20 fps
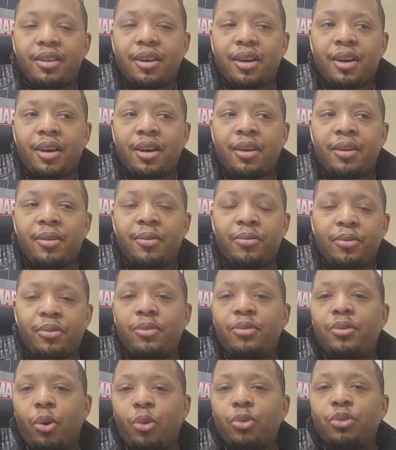Uh,
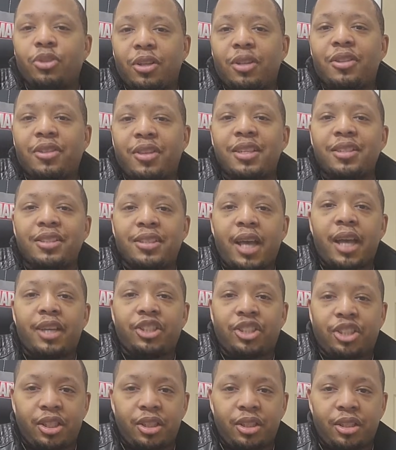those are the things that
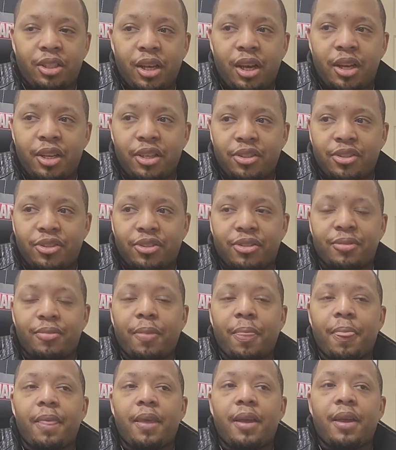she does
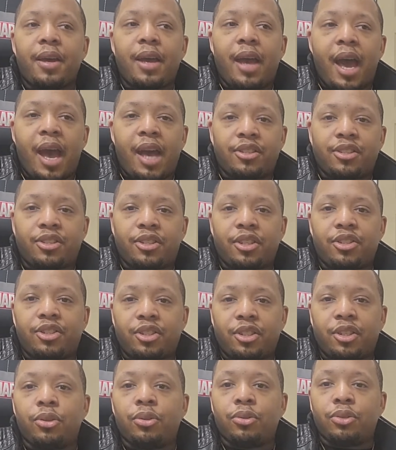as a
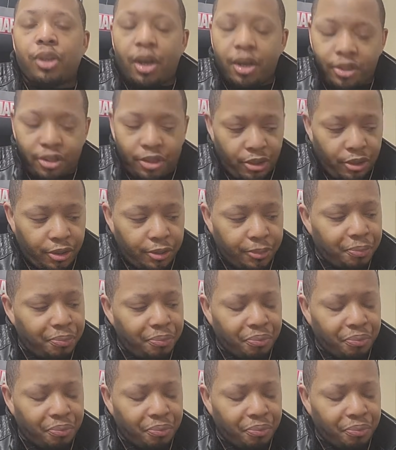skilled hunter.